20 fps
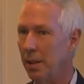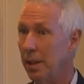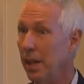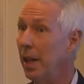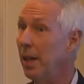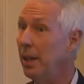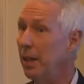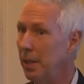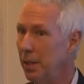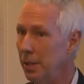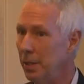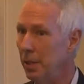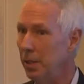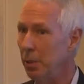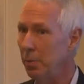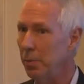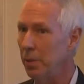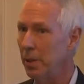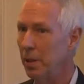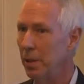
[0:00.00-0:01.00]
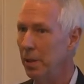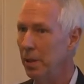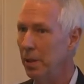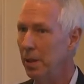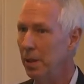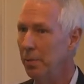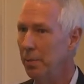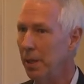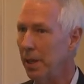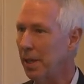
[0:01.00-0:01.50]
and Hadoop?
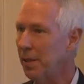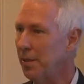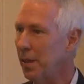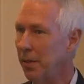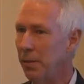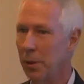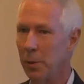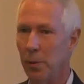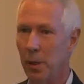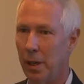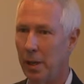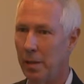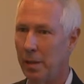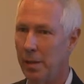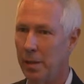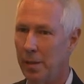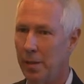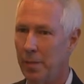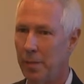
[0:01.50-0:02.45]
Because everyone,